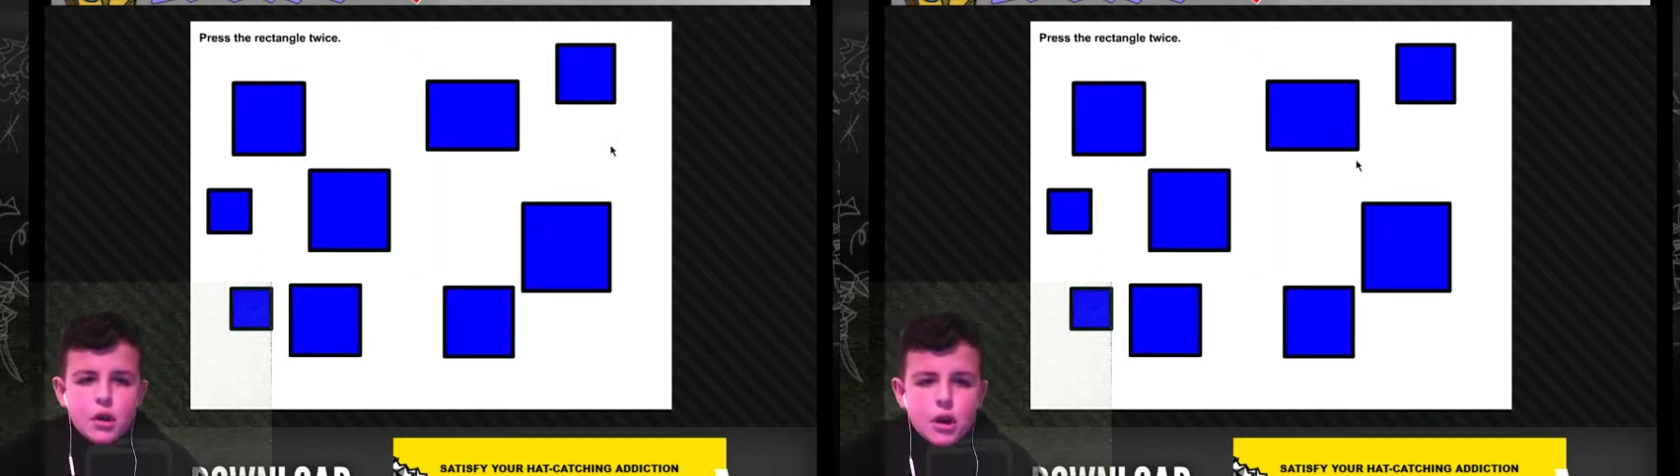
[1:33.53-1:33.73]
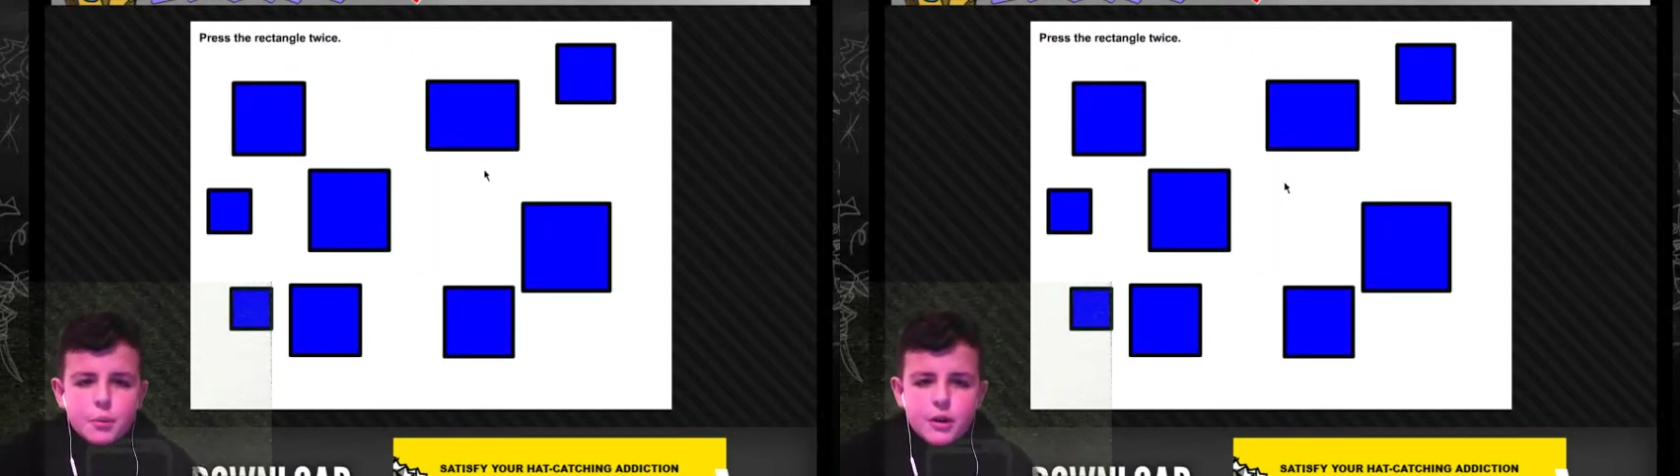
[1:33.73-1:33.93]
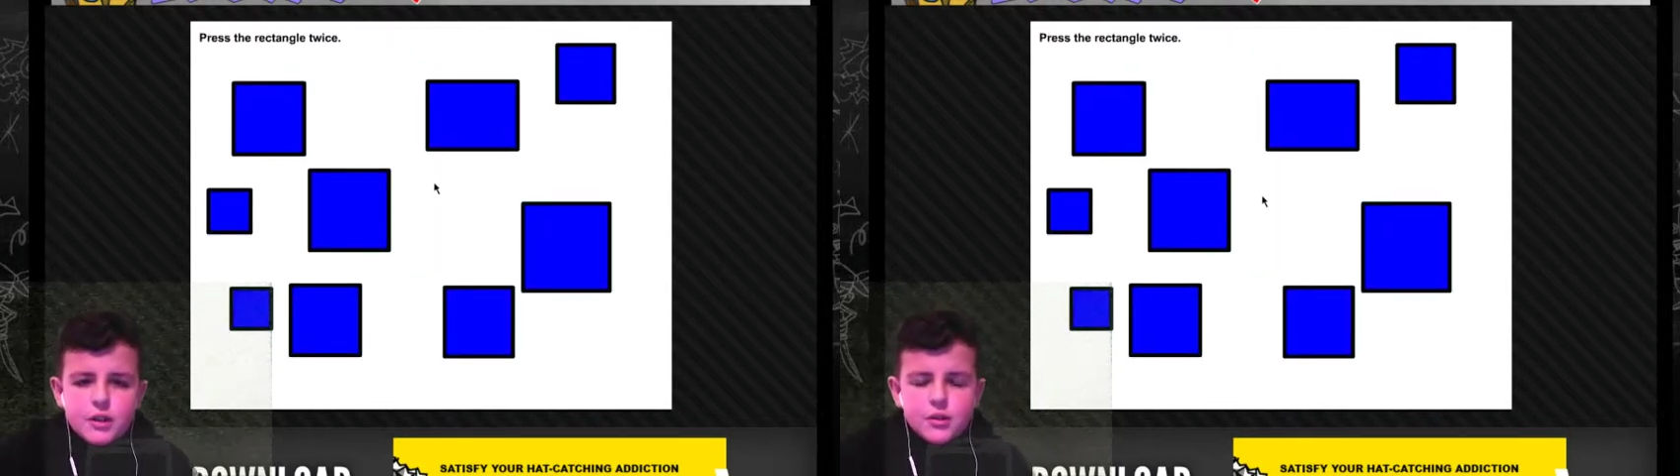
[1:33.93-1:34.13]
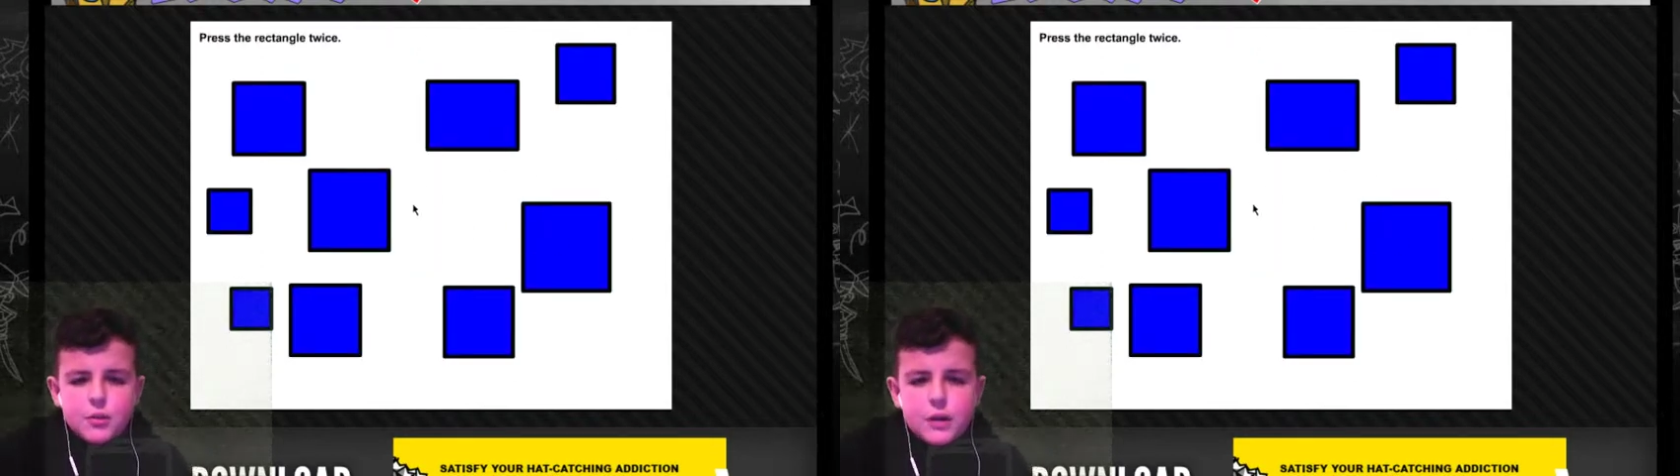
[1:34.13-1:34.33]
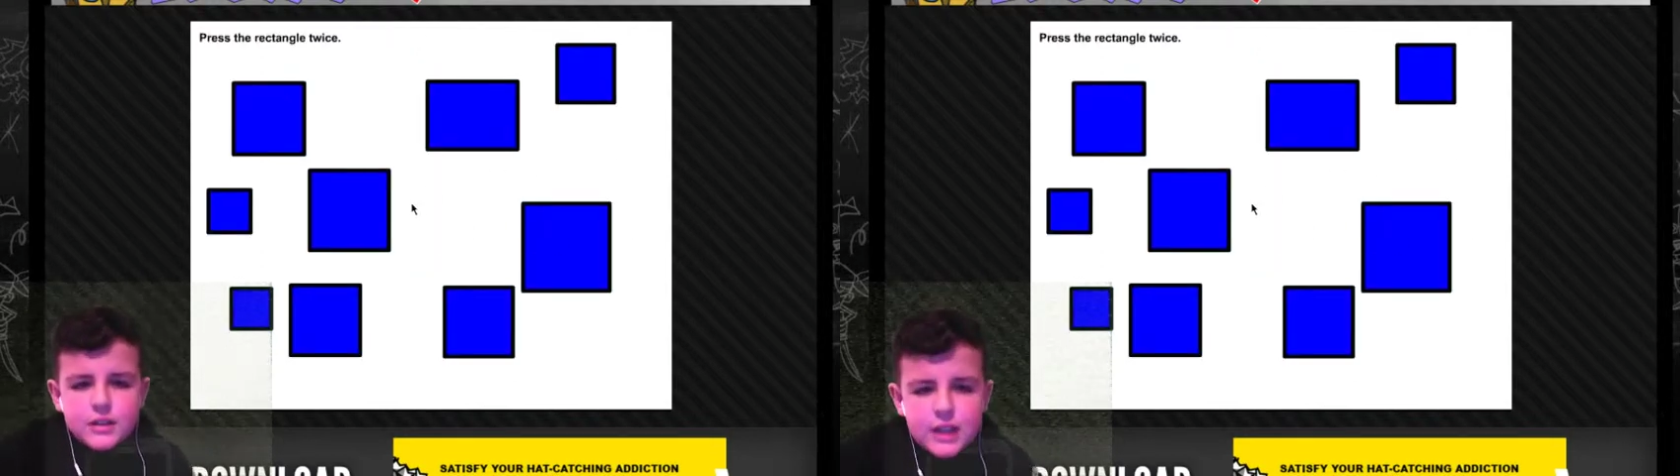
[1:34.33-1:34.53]
Press the
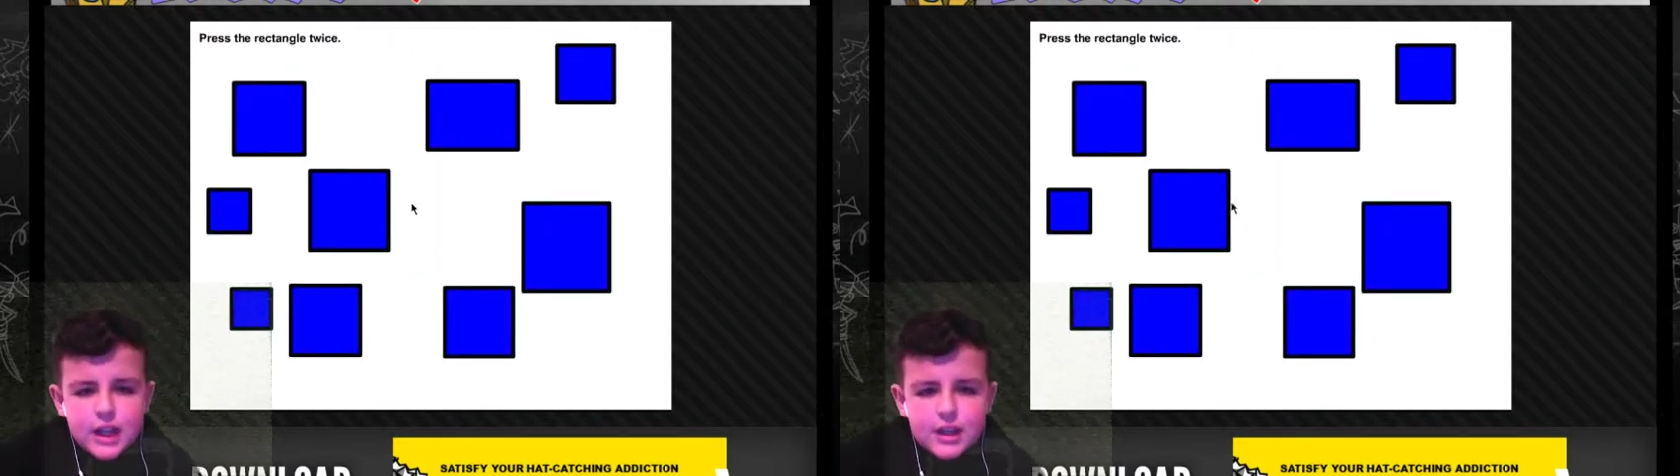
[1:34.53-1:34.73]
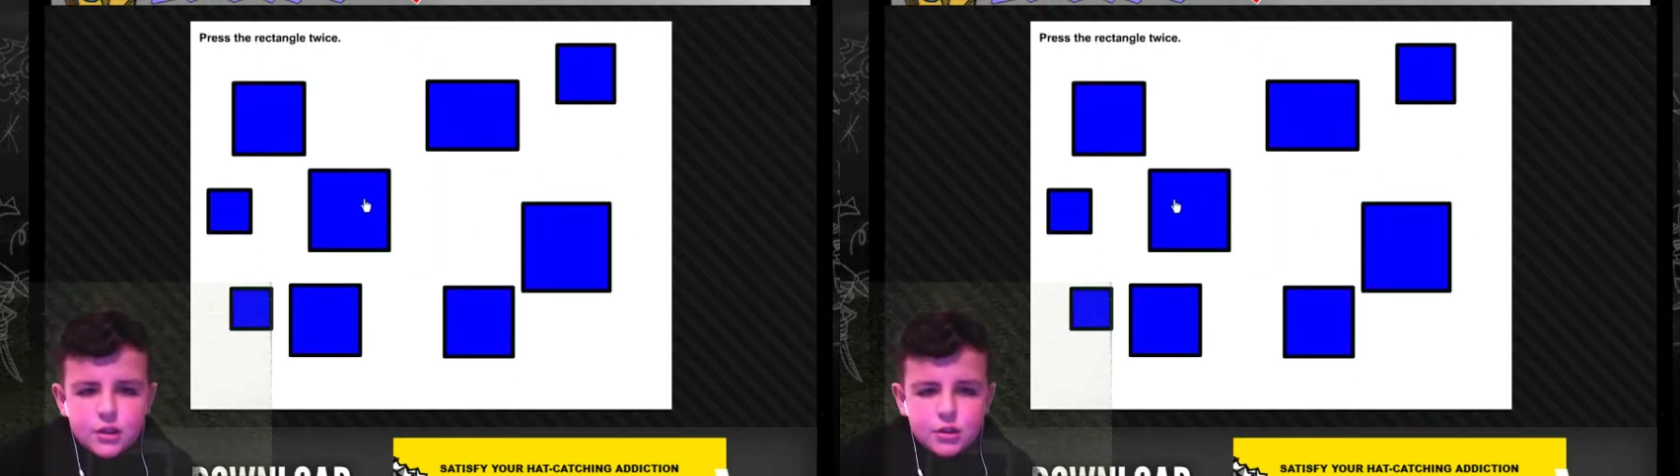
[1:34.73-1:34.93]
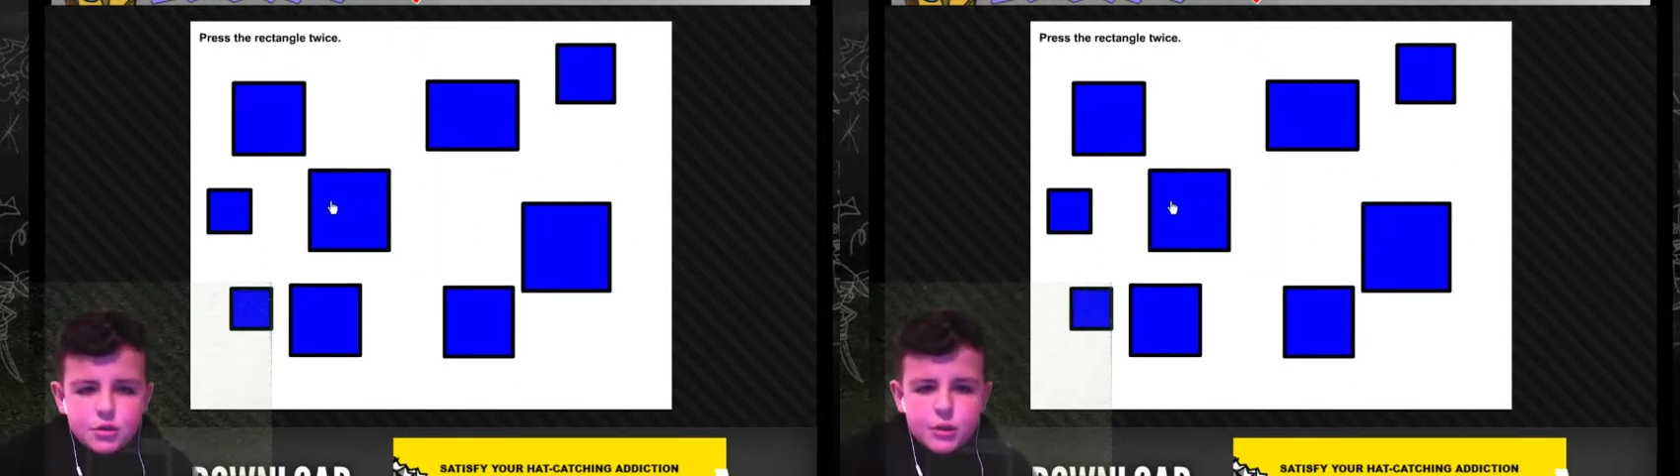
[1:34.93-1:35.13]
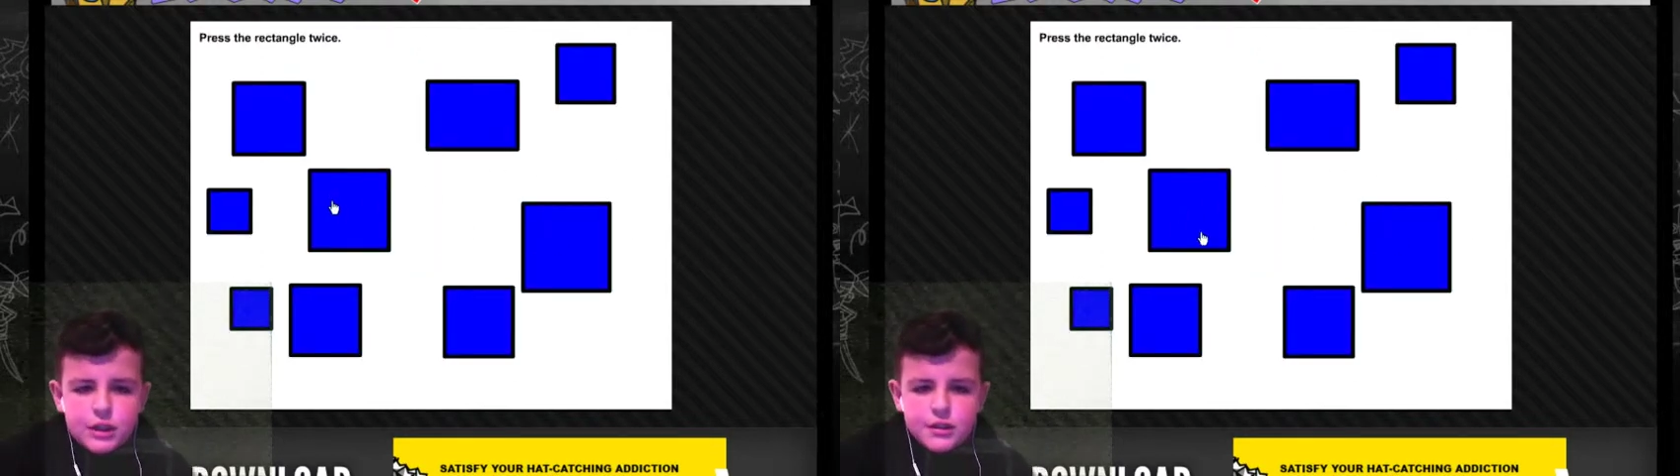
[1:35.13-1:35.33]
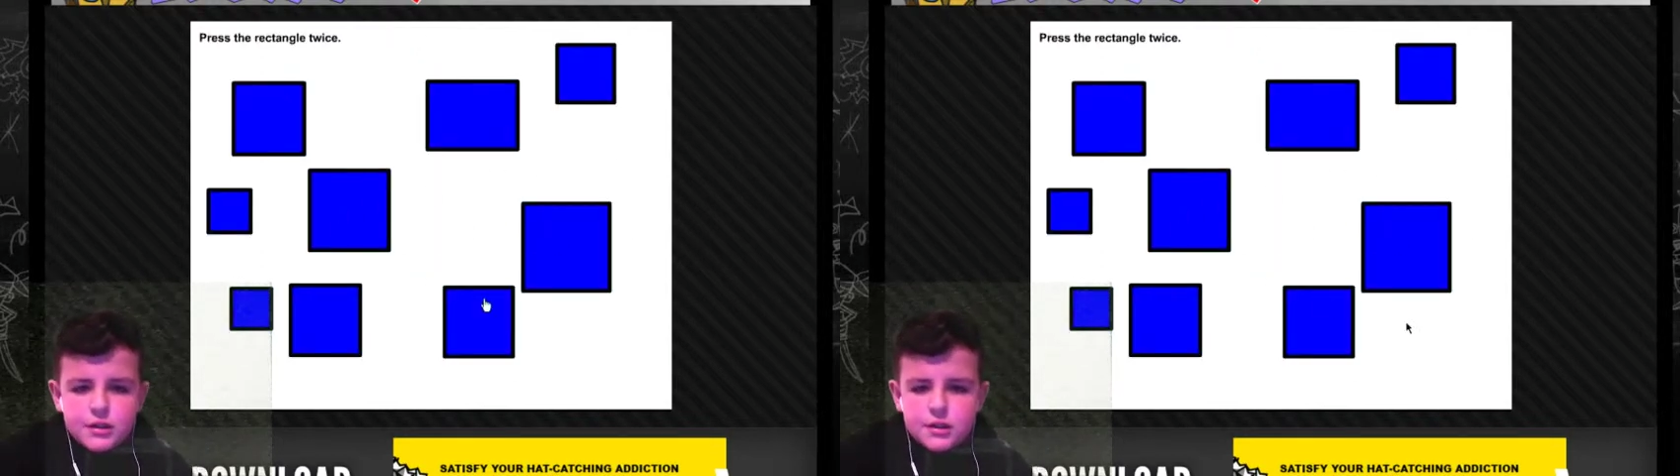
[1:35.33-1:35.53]
rectangle
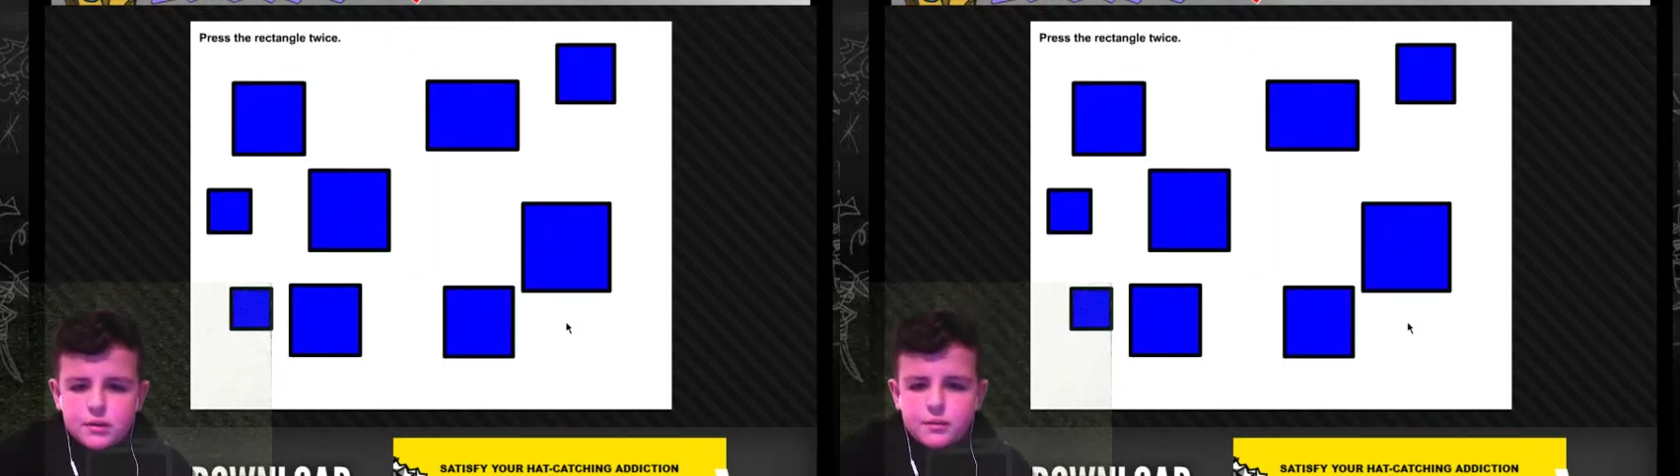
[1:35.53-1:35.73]
twice.